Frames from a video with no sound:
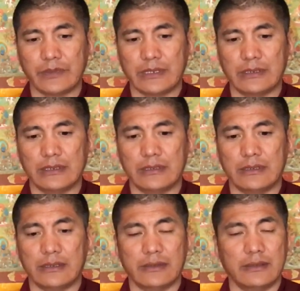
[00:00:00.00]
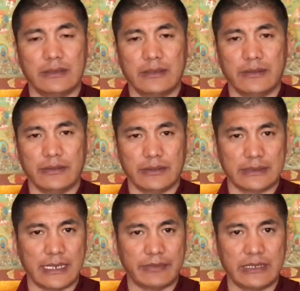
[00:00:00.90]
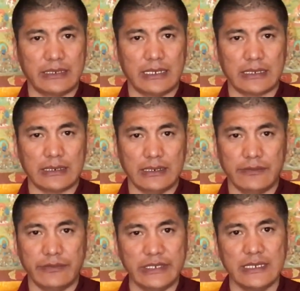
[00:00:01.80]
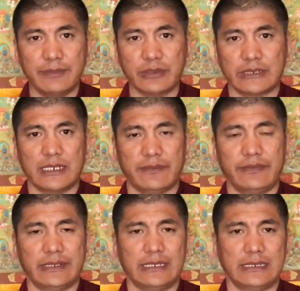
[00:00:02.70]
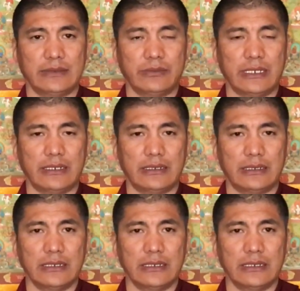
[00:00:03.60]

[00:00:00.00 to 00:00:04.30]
the something like invisible sufferings as well.